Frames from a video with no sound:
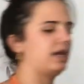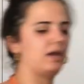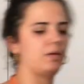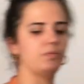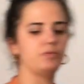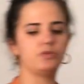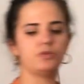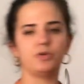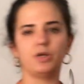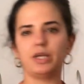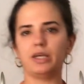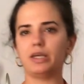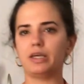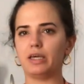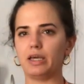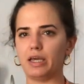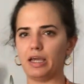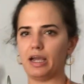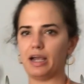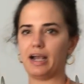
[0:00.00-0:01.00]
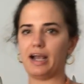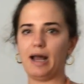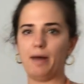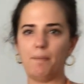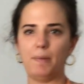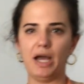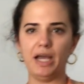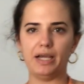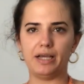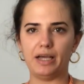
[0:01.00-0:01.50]
am drinking
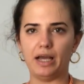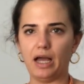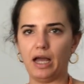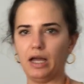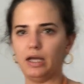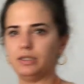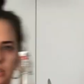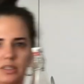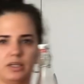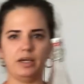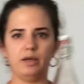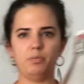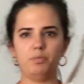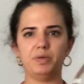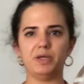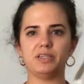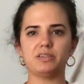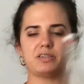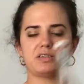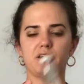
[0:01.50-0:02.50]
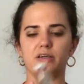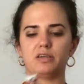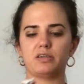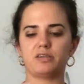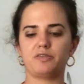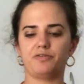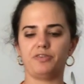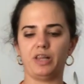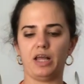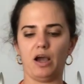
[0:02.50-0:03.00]
Jamaica
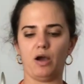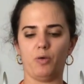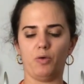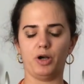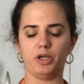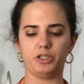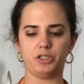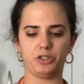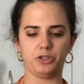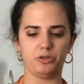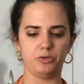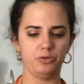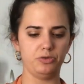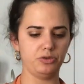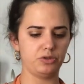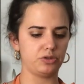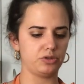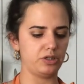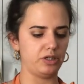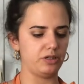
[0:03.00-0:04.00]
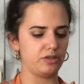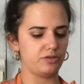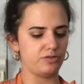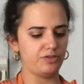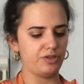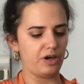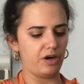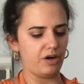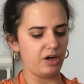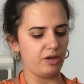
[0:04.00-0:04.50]
hibiscus flower juice. It's
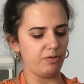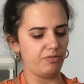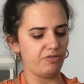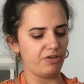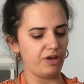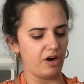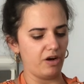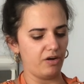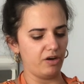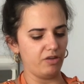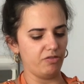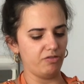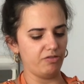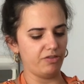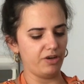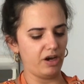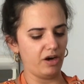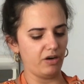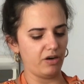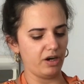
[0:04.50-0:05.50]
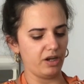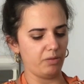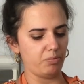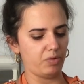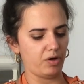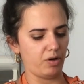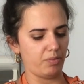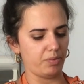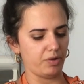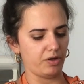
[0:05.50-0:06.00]
very, very, very
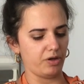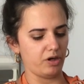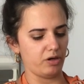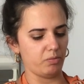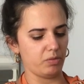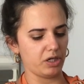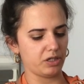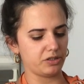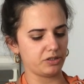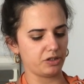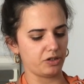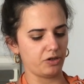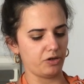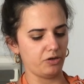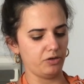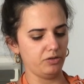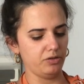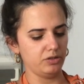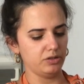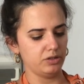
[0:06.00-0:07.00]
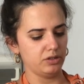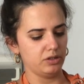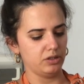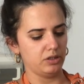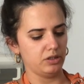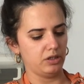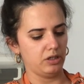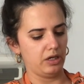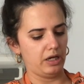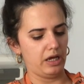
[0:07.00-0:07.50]
popular in Mexico.
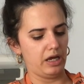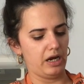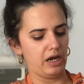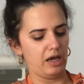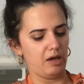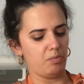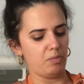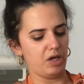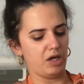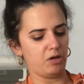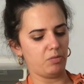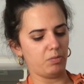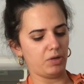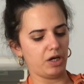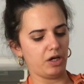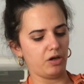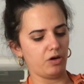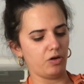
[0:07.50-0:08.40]
And I make my